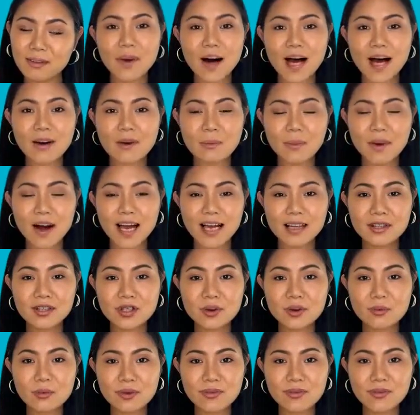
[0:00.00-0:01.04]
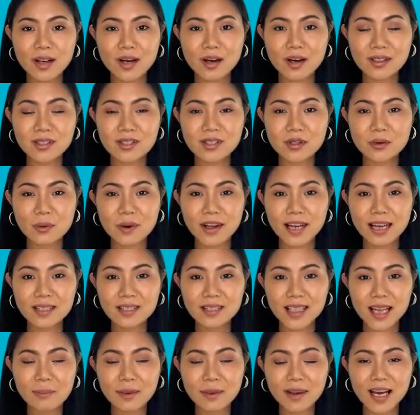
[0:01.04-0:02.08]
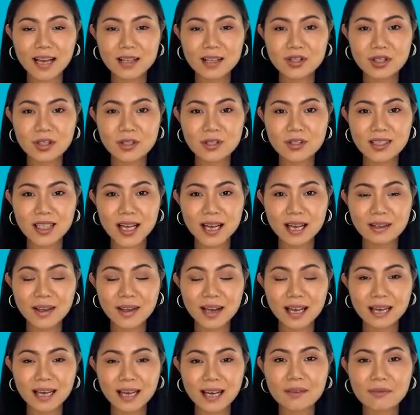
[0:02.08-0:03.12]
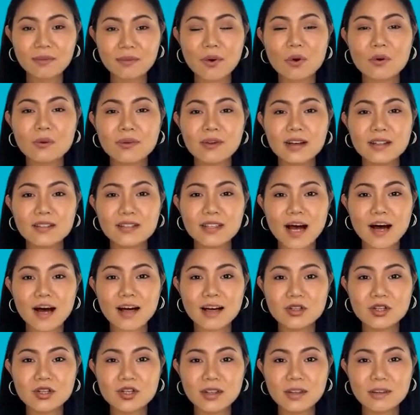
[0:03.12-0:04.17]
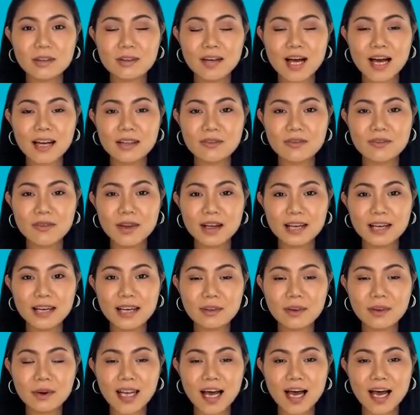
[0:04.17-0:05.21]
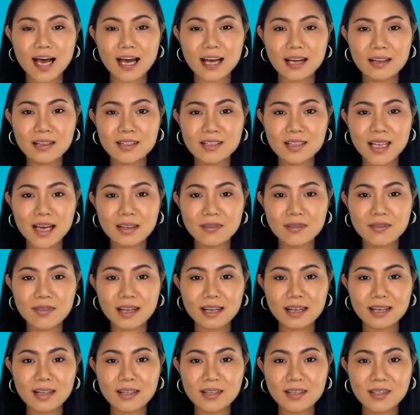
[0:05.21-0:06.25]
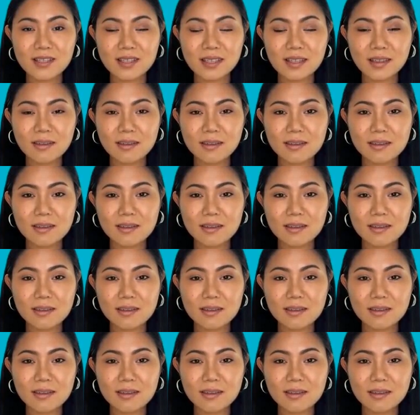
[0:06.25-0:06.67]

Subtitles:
Palpation refers to an examination technique involving touch and feeling with hands and fingers.